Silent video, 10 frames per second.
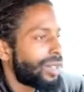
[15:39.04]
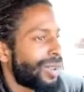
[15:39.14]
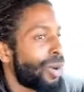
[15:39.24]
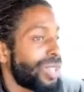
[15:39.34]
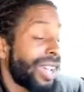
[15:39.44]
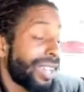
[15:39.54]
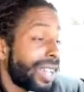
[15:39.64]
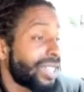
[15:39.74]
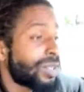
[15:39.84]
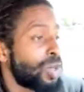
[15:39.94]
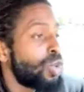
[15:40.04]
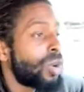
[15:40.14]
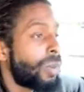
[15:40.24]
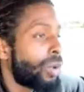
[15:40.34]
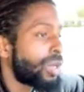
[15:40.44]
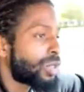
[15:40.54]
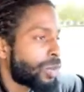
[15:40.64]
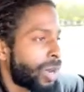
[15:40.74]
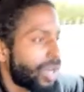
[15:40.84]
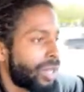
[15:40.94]
oh yeah, I got some new components for
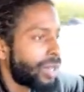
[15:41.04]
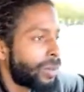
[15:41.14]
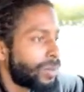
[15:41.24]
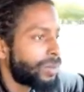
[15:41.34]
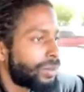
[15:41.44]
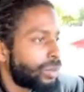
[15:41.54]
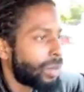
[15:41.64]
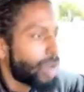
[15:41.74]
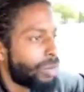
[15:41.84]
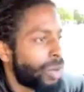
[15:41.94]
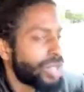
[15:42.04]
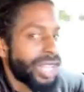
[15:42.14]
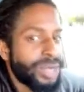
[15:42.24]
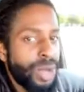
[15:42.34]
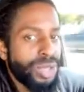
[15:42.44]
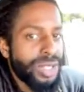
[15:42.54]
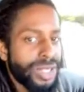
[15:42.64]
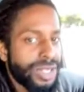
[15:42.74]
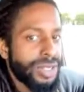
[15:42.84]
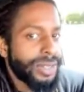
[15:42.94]
my reverse
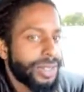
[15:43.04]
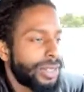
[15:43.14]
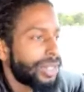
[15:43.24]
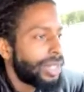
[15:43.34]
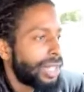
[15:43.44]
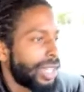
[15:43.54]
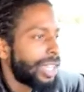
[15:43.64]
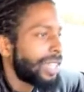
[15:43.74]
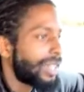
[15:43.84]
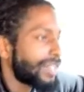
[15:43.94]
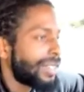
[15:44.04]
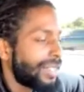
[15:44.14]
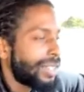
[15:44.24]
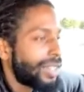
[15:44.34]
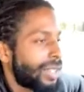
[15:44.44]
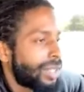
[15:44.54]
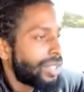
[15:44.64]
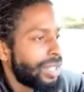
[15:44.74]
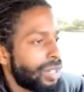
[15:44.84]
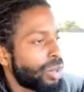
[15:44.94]
osmosis, and
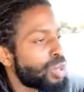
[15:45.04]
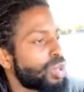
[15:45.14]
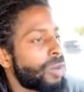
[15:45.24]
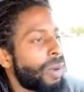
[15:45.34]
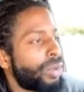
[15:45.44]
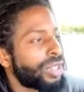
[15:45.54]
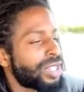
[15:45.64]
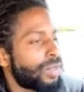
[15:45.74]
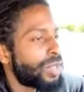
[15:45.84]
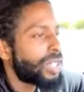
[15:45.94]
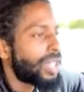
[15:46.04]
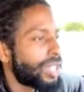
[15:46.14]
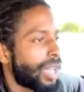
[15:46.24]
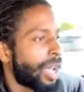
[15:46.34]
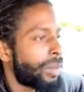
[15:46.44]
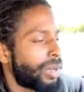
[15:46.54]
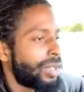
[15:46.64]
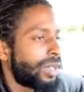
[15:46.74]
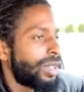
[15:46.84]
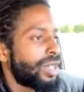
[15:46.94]
getting those new components and everything. I
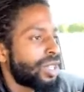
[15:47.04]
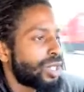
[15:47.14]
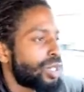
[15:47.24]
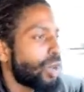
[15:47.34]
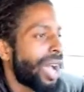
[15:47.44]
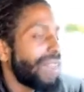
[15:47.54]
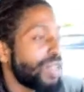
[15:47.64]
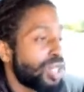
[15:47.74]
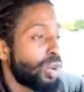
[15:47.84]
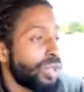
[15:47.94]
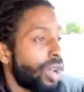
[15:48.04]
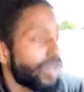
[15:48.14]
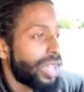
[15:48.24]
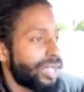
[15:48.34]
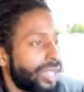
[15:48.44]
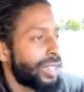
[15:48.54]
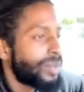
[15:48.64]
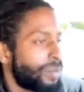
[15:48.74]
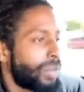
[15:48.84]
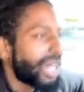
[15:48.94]
haven't shown y'all that yet,
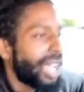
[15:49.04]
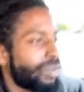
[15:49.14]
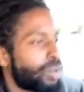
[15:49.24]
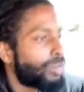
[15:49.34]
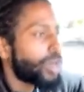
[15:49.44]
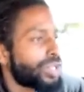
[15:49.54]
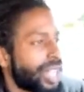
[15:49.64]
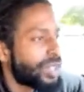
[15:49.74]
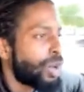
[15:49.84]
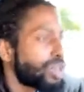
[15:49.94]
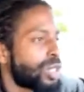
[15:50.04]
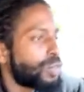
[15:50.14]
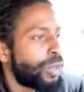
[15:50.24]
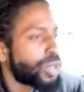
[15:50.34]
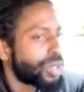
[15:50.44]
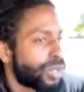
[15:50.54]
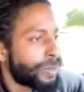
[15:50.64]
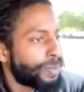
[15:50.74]
but I have a reverse osmosis filter